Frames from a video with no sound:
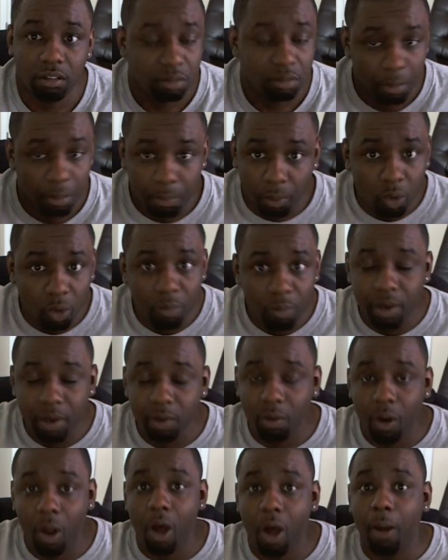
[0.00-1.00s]
Prove me
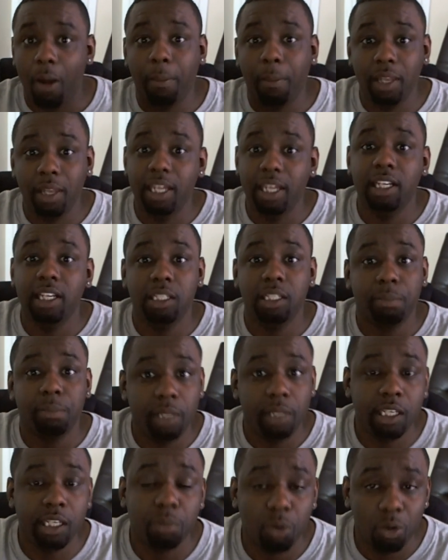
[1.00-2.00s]
wrong. Please.
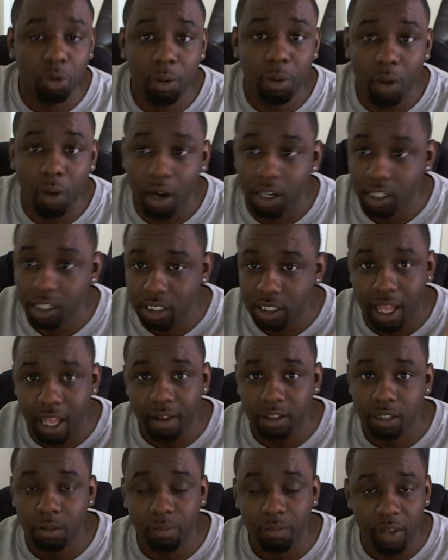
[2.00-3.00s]
Please prove me wrong. This is
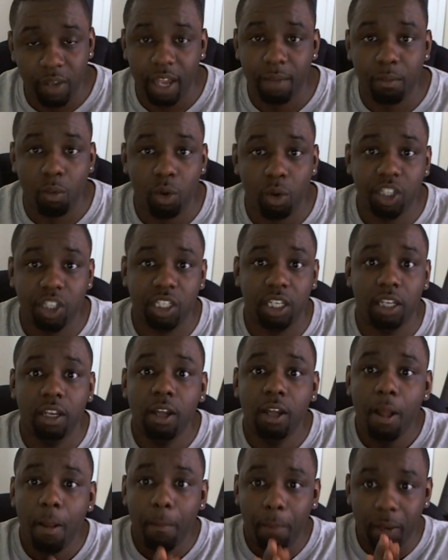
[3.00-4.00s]
not some fanboy shit.
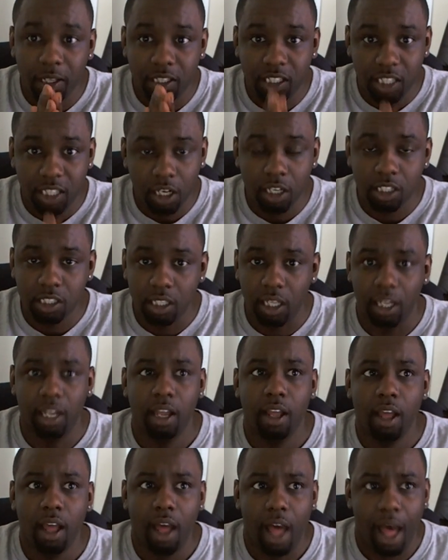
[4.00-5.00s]
But seriously,
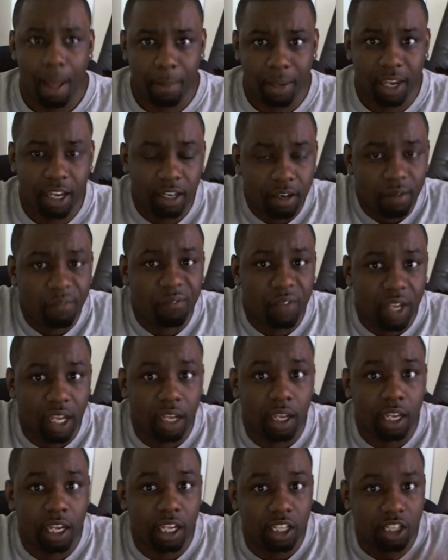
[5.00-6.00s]
I'm getting a
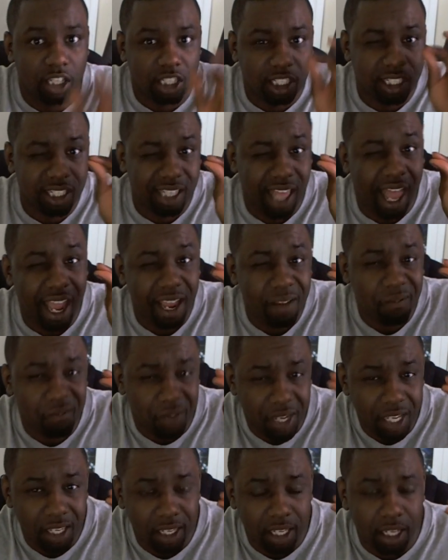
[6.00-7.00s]
feeling, the slight
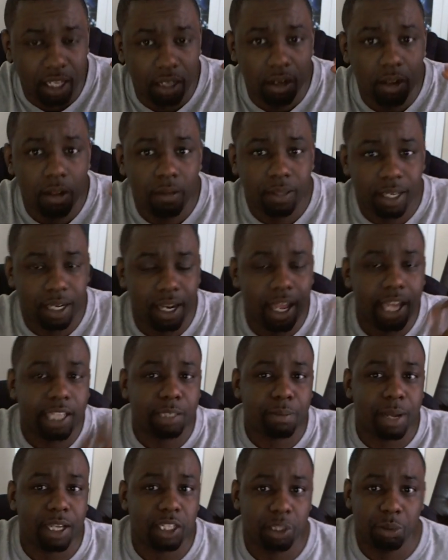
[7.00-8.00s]
feeling, that the
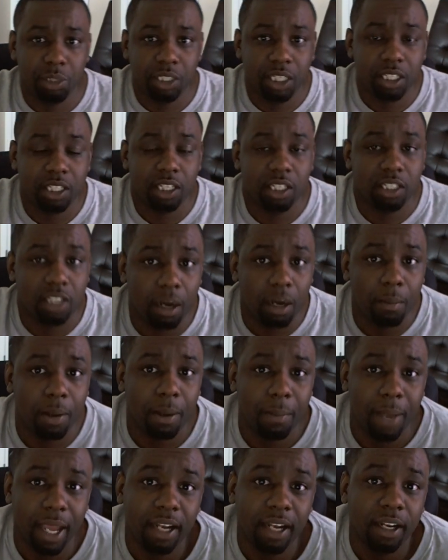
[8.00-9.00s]
Xbox 360 is going to be
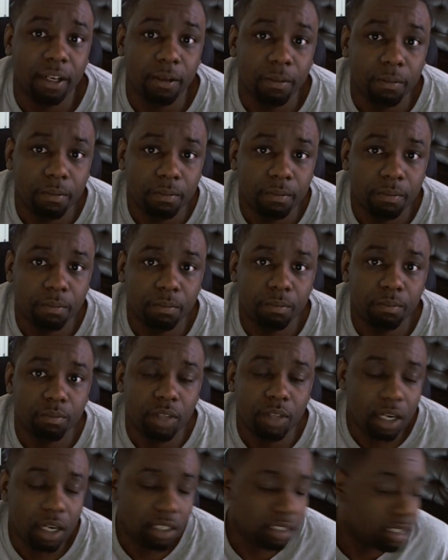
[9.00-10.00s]
abandoned.
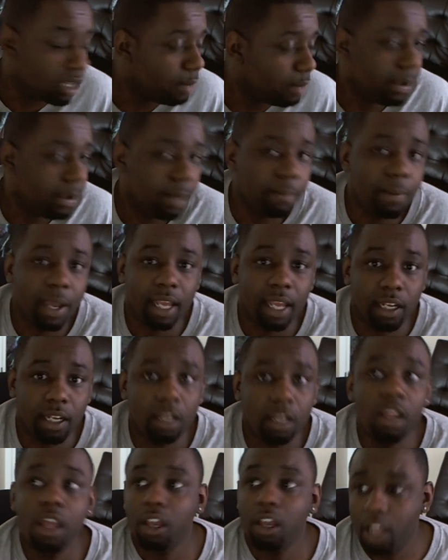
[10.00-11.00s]
That it's going to be
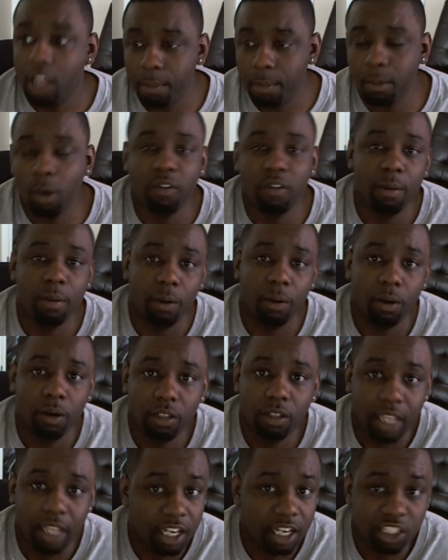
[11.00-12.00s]
abandoned come November.
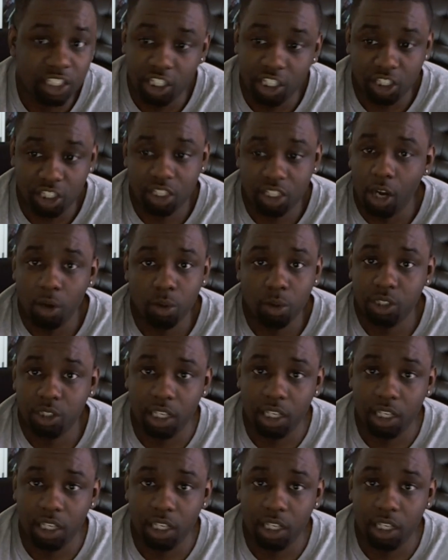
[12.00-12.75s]
That is just toast.